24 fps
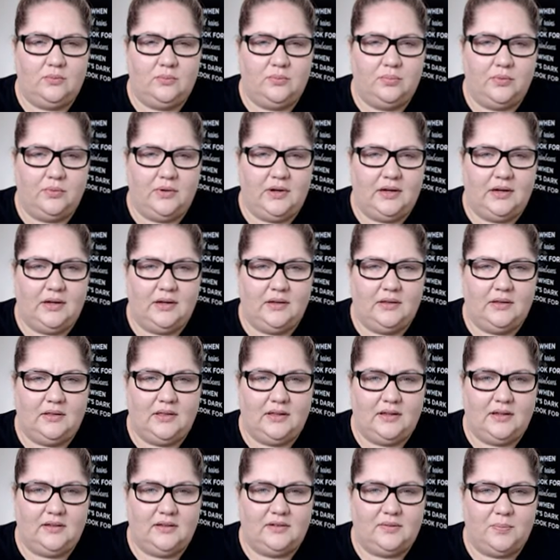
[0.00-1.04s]
bring the
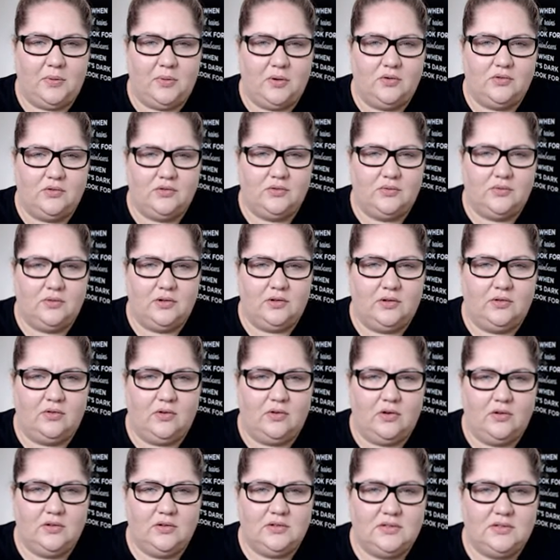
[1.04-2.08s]
exposure
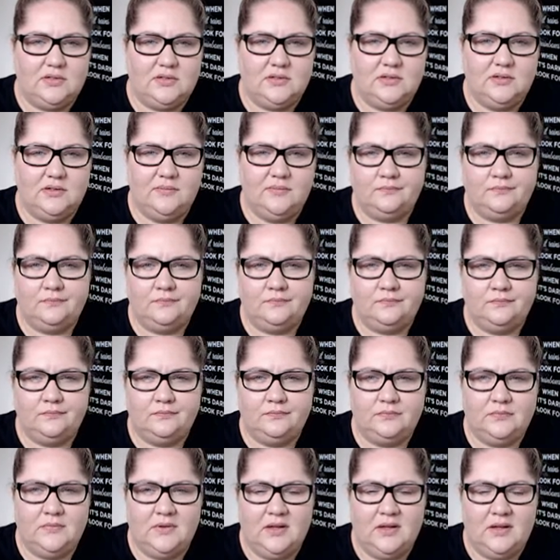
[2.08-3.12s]
across,
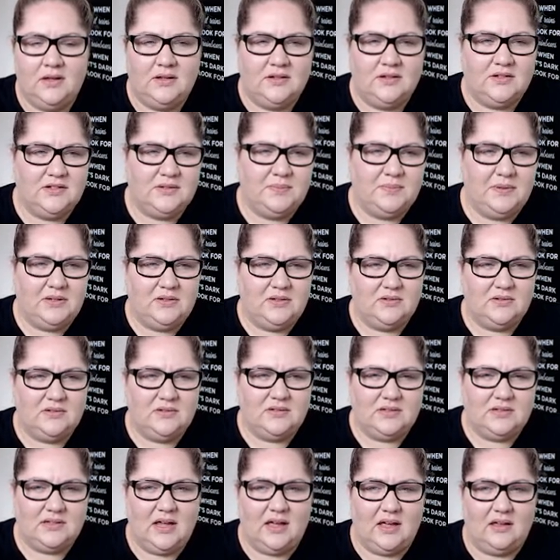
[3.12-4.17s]
just
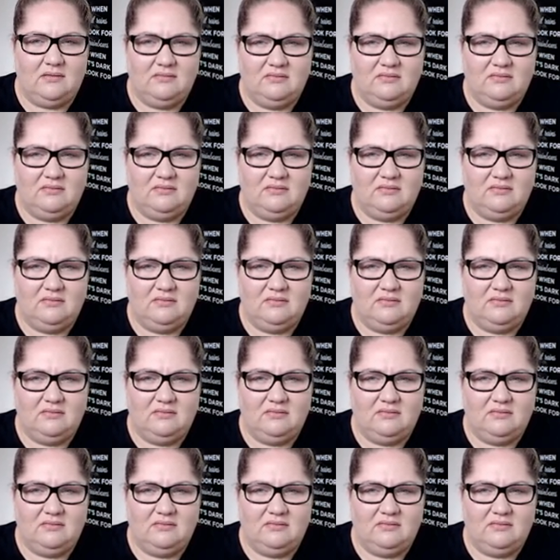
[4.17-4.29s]
because, yeah,